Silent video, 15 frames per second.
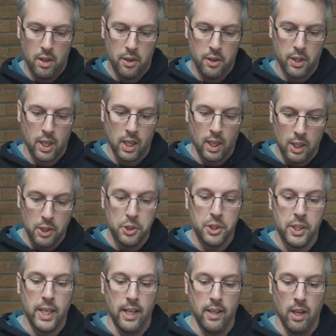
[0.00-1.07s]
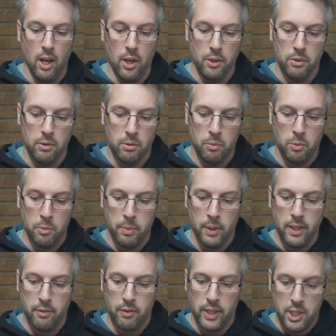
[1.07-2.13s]
The conclusion here, though, would
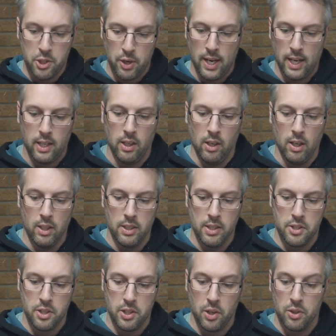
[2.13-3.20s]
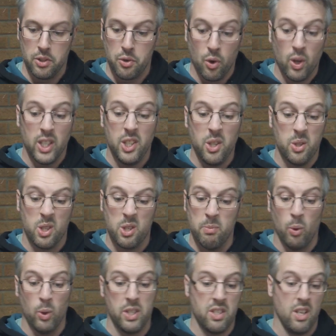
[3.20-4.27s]
be for any track car is to try and use the
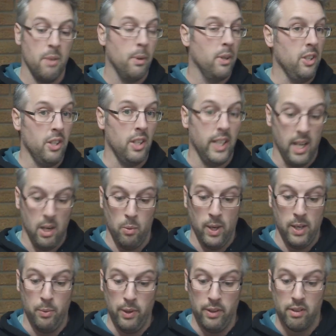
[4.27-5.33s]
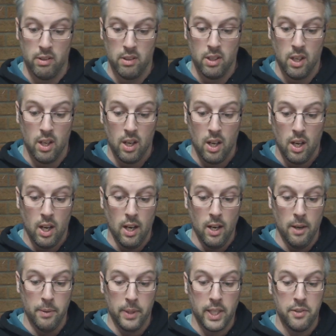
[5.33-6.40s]
smallest turbo that you can get away with.
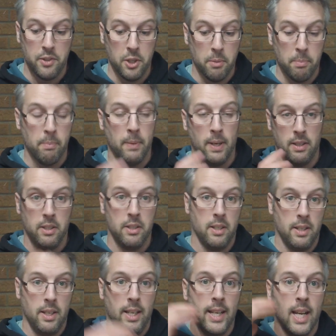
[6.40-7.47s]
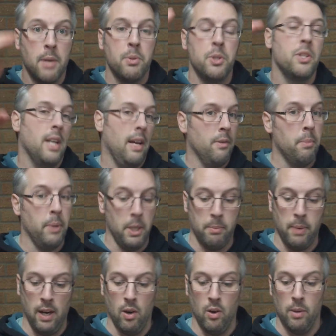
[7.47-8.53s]
That gives you enables you to have the peak
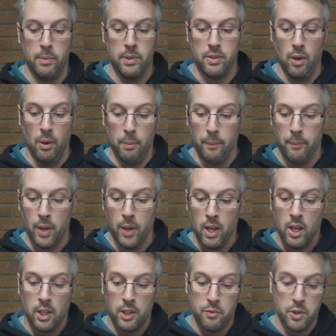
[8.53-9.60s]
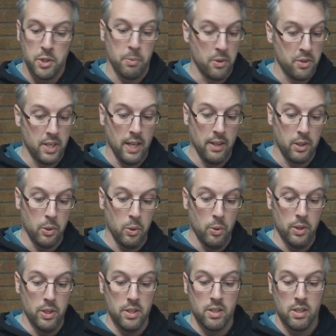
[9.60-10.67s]
power up the top. Good response out of the
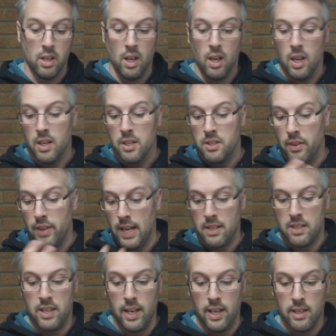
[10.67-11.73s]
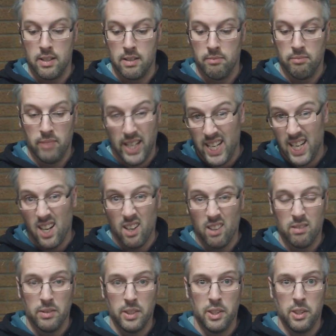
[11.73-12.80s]
corners. So that said,
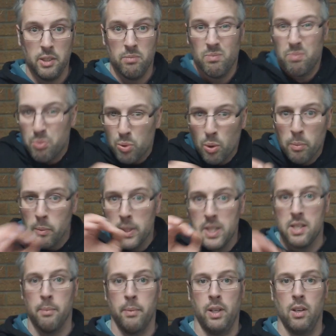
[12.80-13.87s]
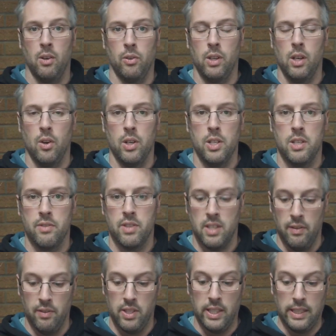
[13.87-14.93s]
here probably something along the lines of a
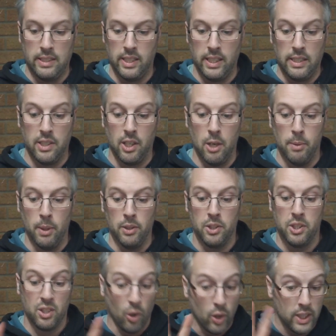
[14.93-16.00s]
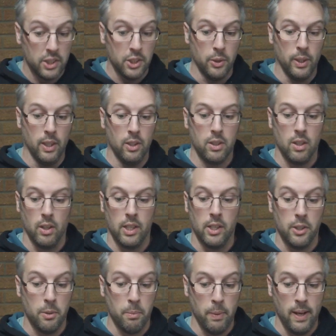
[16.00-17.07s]
17T turbo sized unit looked like a
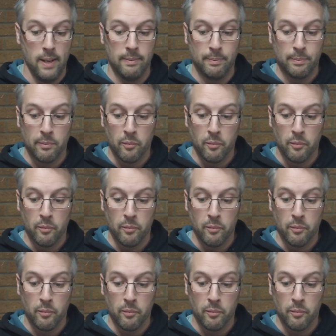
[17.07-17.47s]
good bet.